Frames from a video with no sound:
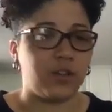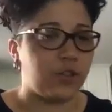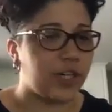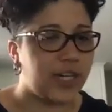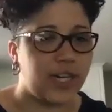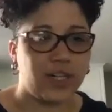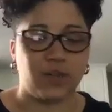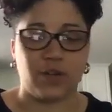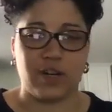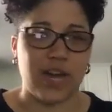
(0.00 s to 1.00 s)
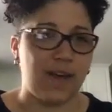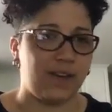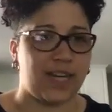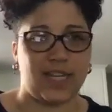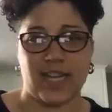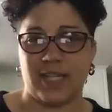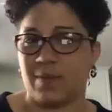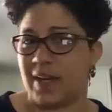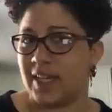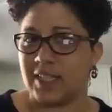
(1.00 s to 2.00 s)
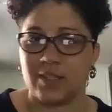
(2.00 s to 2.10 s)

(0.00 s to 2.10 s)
tricky to sort of navigate that space.